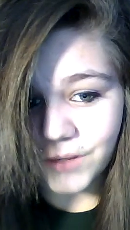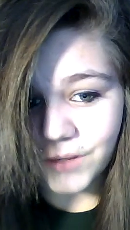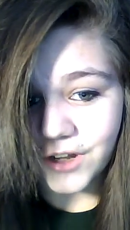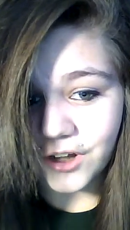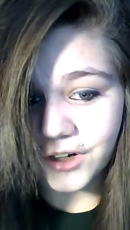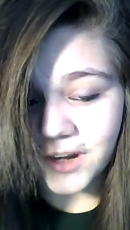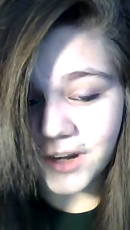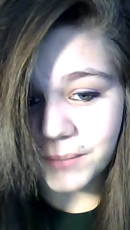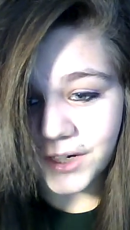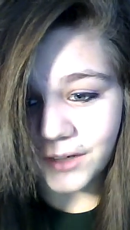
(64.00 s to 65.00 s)
do you call your
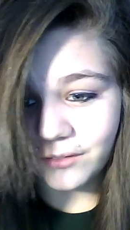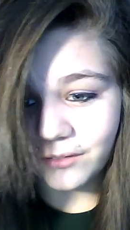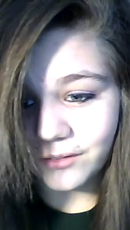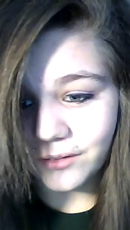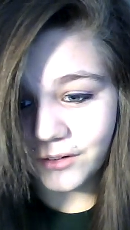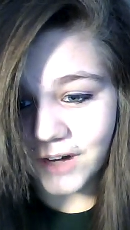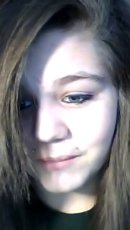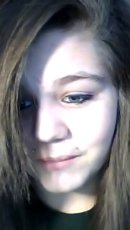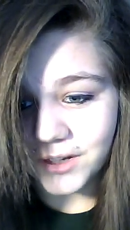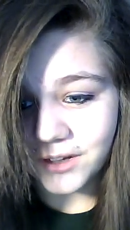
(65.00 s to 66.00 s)
grandparents?
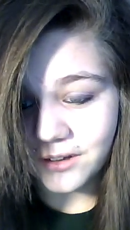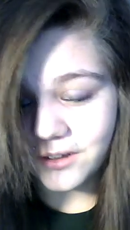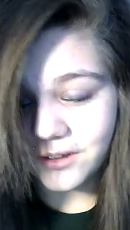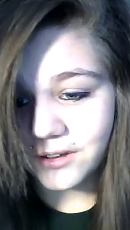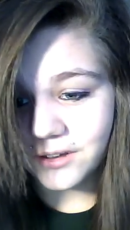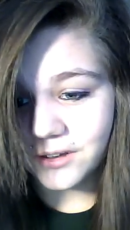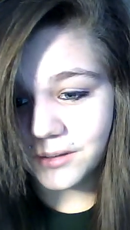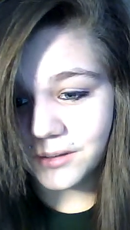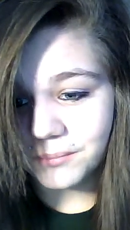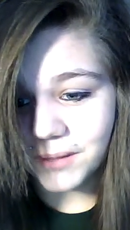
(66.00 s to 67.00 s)
Grandma,
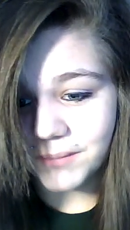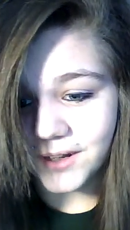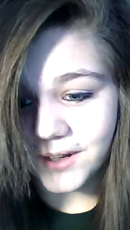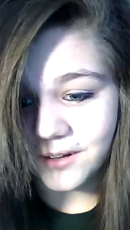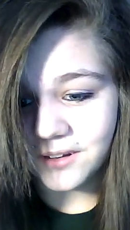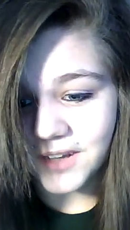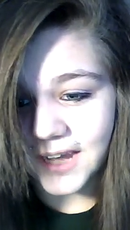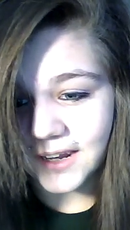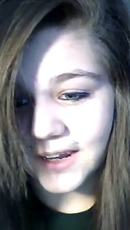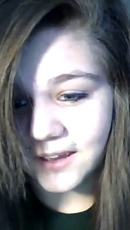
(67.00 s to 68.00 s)
Papa,
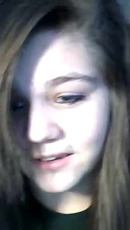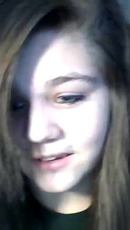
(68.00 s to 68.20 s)
Nana.